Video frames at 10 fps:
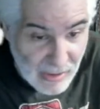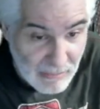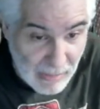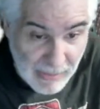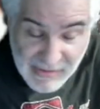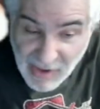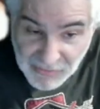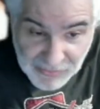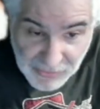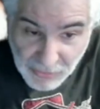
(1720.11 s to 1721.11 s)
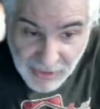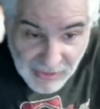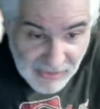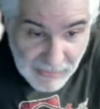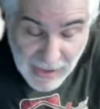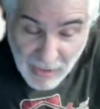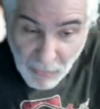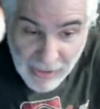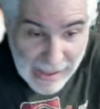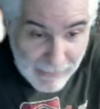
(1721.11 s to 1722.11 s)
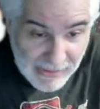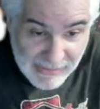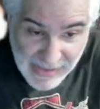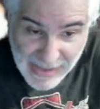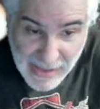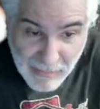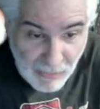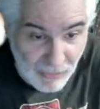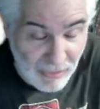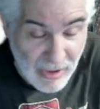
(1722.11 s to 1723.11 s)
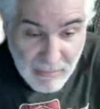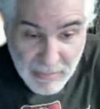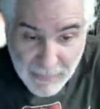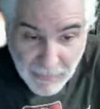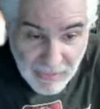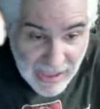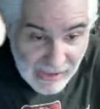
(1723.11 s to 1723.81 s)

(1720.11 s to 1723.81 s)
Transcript: maybe tell stories about what happened to them or people that